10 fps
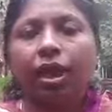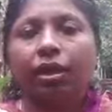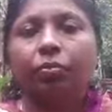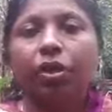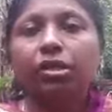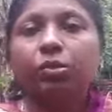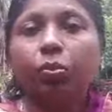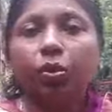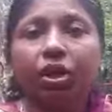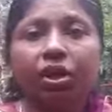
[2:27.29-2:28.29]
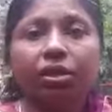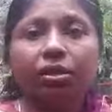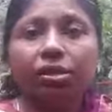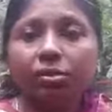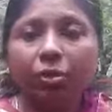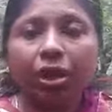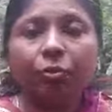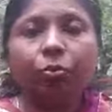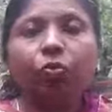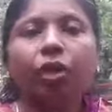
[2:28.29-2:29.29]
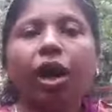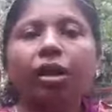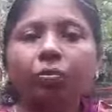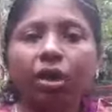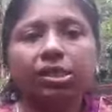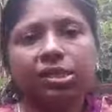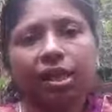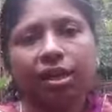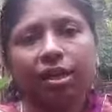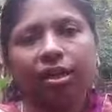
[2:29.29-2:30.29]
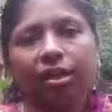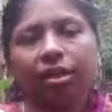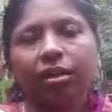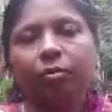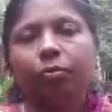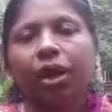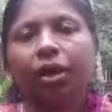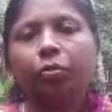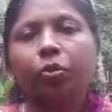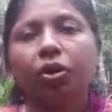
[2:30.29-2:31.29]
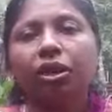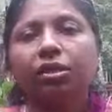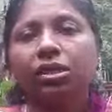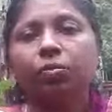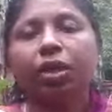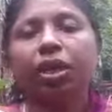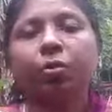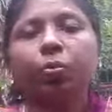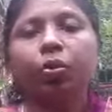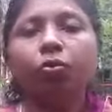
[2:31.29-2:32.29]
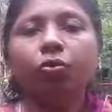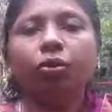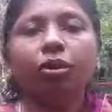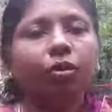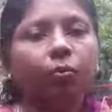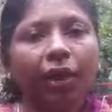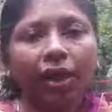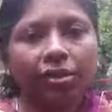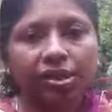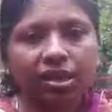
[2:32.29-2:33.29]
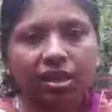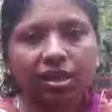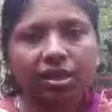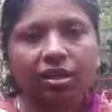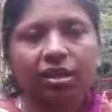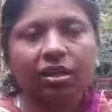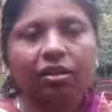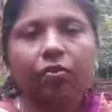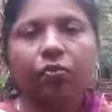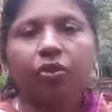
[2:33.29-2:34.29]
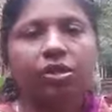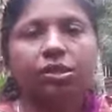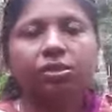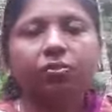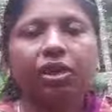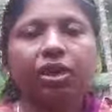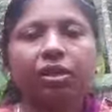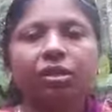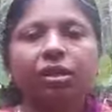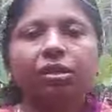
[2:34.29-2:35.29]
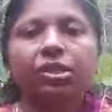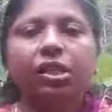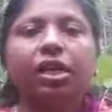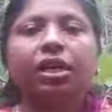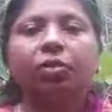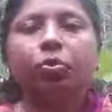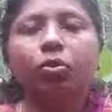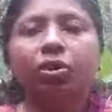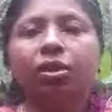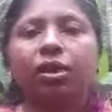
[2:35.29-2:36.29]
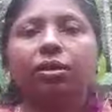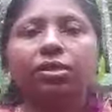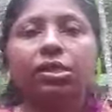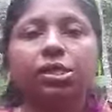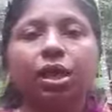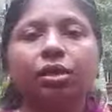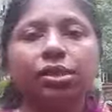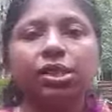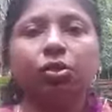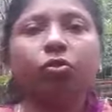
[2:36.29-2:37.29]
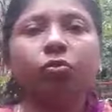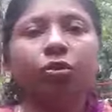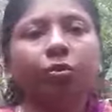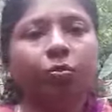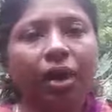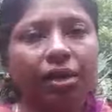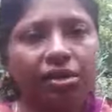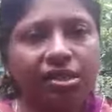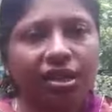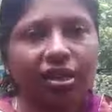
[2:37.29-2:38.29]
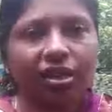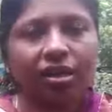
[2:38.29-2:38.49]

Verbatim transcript: Animal's body is made up of animal cell. Plant body is made up of plant cell. First we can study about the structure of plant cell.